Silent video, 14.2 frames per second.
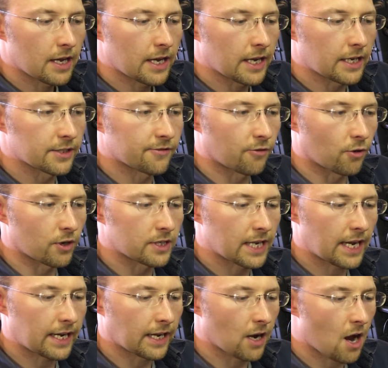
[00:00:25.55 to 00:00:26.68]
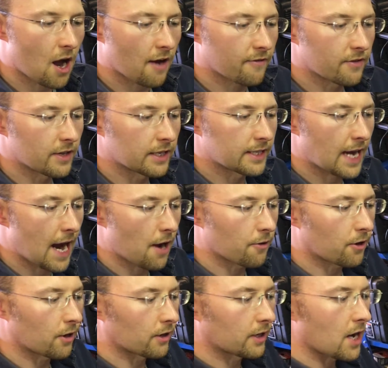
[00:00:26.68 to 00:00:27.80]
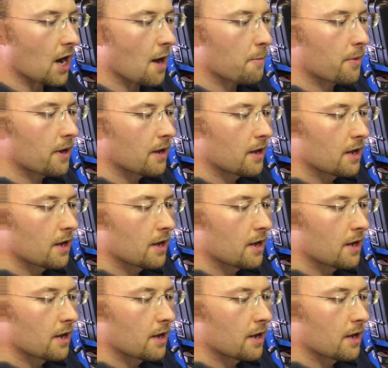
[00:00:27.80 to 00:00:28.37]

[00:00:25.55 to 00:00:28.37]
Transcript: is for taking off this outer cup.